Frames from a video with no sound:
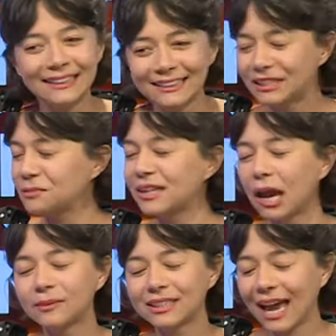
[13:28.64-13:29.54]

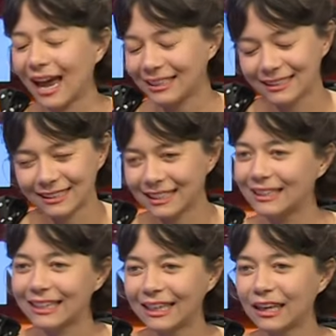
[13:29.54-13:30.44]
sometimes I sit
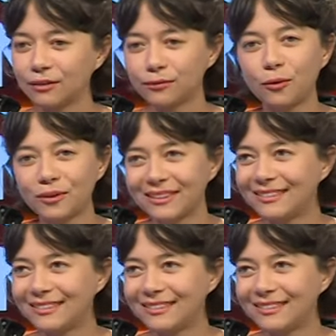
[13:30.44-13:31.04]
here for